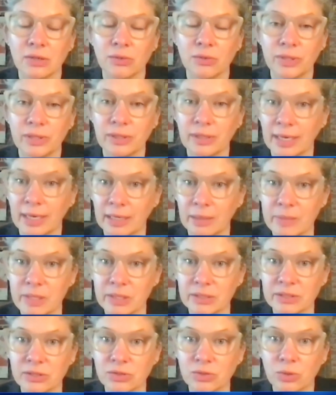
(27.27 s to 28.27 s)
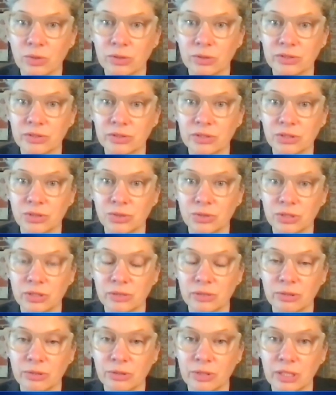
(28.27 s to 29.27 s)
a real animus towards the Jewish
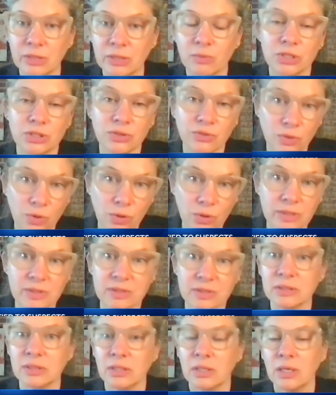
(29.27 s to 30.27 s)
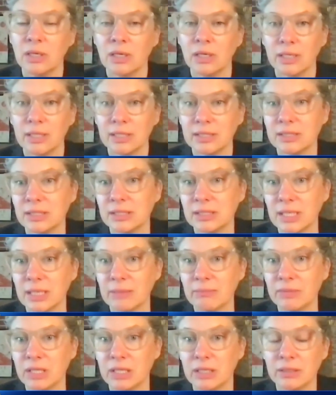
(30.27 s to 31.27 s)
community, which of course is the
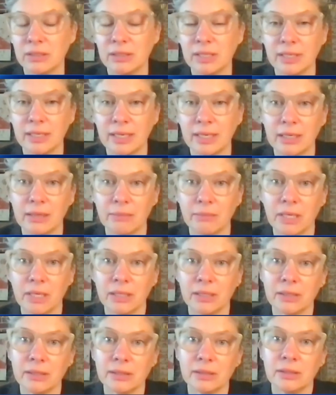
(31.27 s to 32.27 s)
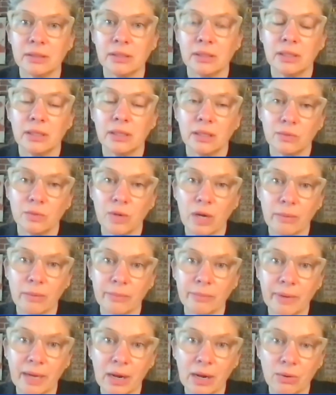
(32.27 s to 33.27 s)
same thing that animated Robert
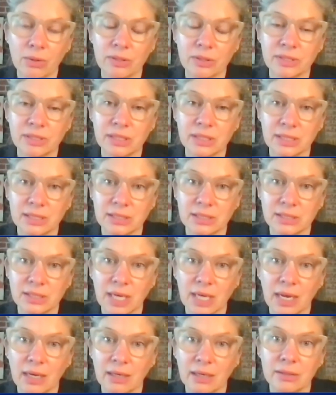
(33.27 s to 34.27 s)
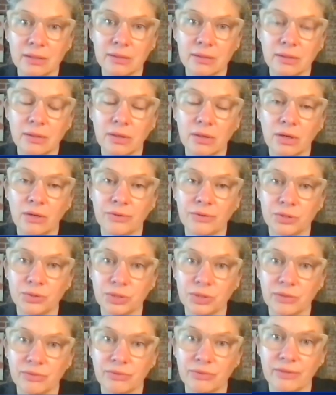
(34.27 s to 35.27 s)
Bowers in his attack on the
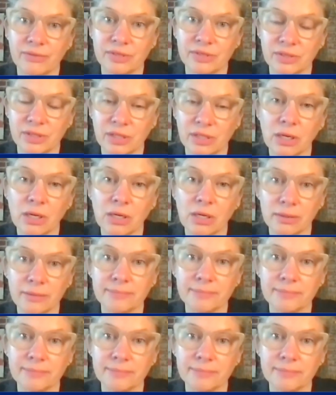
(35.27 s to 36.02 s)
Tree of Life Synagogue.